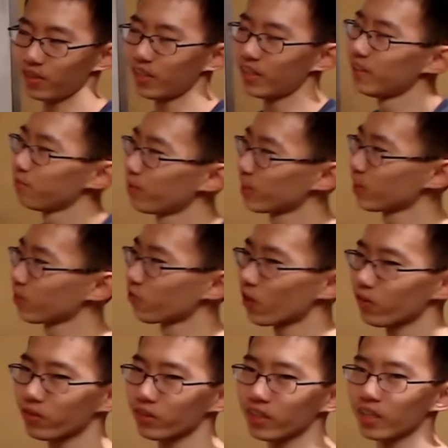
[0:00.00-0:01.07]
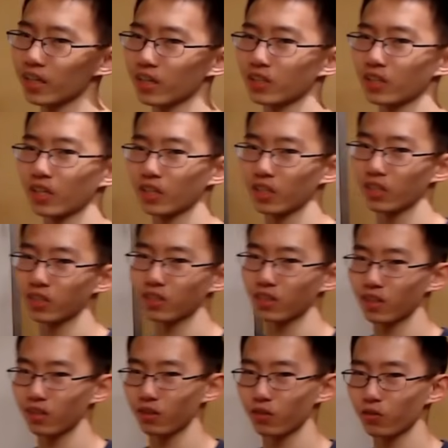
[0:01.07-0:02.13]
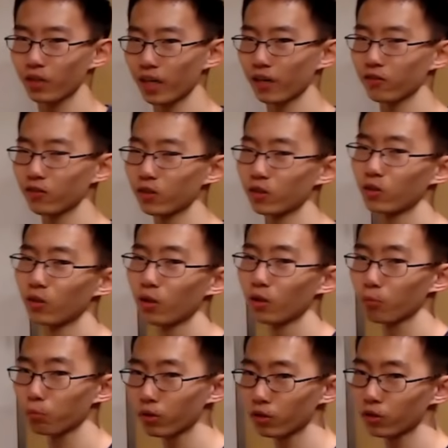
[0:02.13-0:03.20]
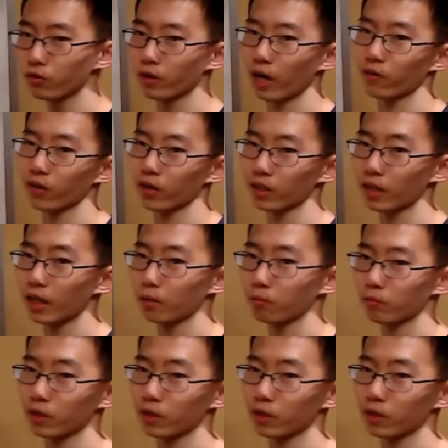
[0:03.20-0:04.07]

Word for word: But to formally get an answer, we have to prove our claim.